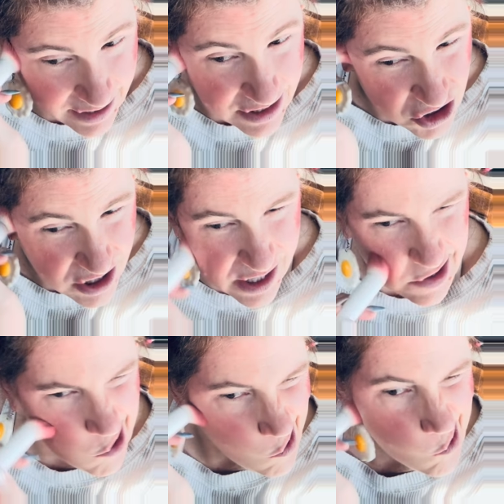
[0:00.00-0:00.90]
yesterday I
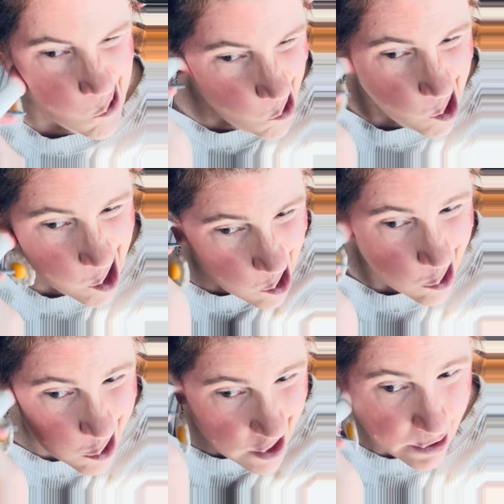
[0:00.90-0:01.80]
think,
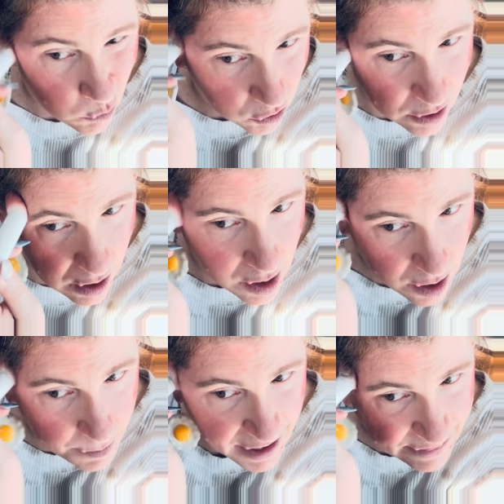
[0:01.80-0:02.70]
is they will
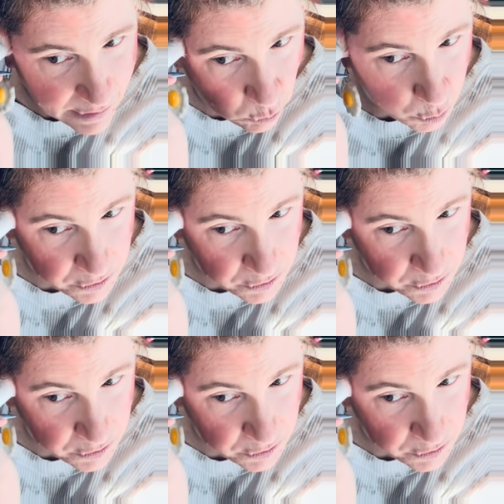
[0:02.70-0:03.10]
come and they will